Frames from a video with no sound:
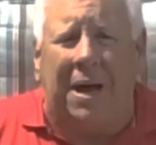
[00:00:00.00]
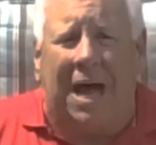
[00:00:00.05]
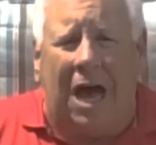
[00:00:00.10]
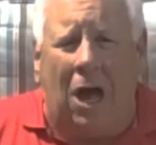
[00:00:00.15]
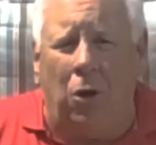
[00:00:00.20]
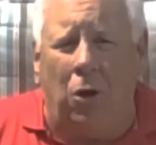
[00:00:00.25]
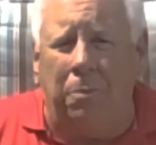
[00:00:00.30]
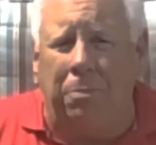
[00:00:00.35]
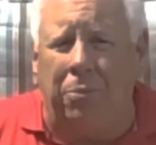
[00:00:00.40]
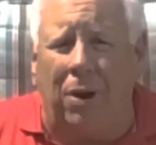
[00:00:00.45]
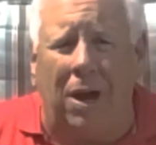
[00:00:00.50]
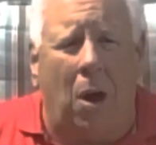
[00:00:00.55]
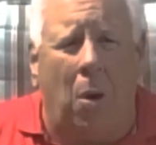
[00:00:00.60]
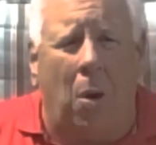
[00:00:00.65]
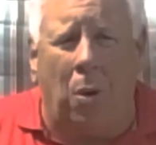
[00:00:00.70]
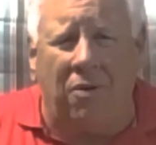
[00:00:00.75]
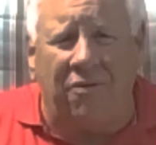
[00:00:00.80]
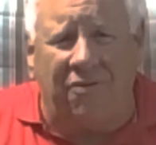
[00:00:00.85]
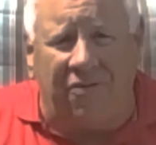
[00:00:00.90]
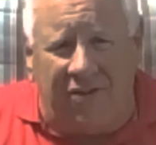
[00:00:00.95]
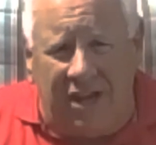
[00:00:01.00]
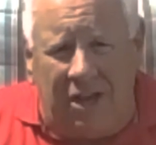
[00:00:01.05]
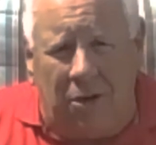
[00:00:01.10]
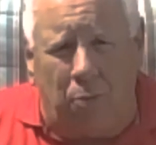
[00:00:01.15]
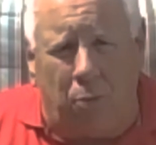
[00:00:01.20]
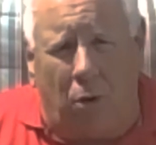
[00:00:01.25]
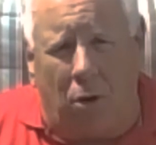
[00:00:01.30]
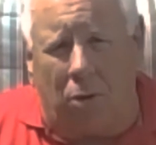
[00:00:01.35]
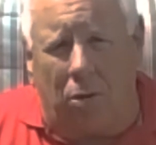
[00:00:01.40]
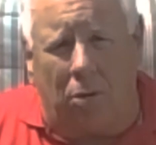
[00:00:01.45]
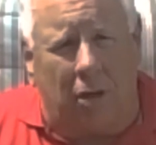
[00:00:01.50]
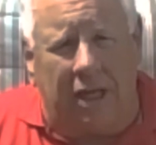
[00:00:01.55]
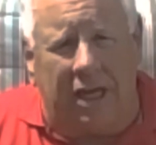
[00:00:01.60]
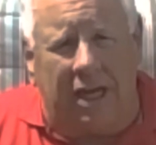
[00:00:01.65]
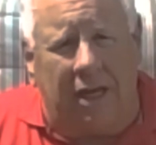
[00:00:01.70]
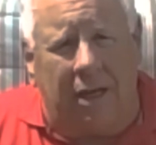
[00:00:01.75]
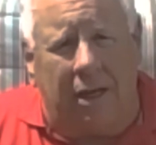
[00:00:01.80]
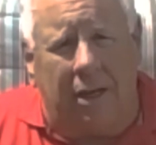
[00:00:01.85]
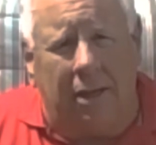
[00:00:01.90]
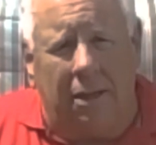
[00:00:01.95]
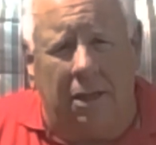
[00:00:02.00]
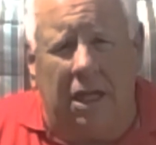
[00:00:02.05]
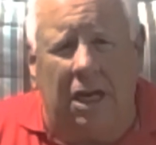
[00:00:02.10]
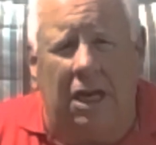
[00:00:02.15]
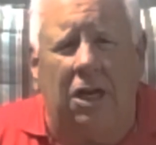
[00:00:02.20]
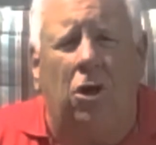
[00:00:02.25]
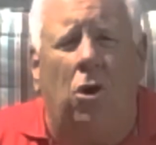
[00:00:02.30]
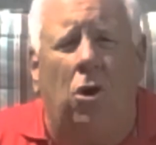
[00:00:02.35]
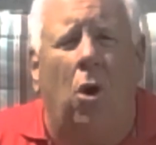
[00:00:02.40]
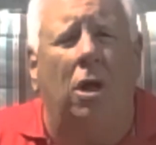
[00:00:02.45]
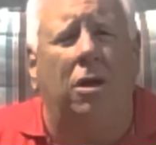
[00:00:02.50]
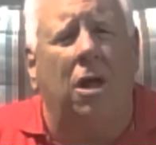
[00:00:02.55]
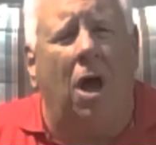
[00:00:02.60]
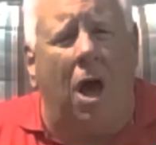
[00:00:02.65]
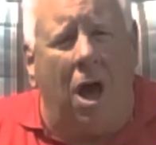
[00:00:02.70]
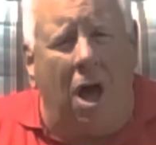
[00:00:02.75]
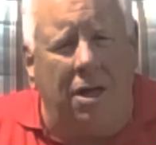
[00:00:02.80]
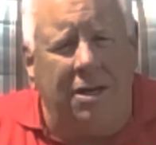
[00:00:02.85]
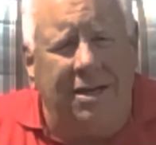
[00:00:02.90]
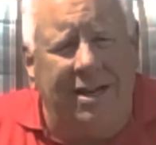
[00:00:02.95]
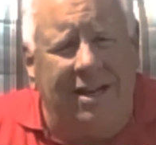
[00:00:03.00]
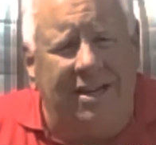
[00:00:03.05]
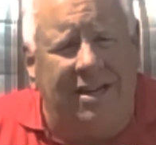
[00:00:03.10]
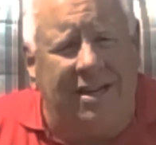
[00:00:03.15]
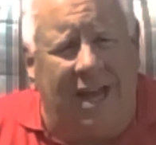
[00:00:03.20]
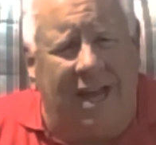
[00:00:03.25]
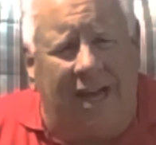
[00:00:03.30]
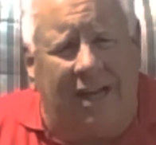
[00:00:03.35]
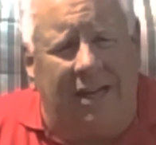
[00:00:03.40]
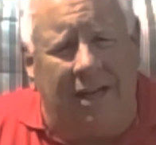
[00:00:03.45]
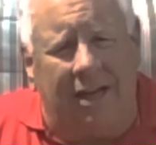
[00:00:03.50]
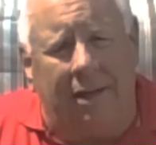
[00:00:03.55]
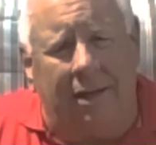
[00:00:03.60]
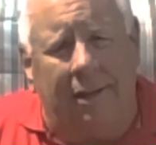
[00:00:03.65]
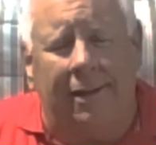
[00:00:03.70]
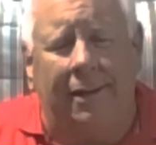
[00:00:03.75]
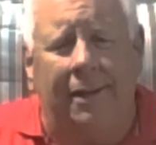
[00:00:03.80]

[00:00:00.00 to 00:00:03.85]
pound per hour feed water leak that had gone undetected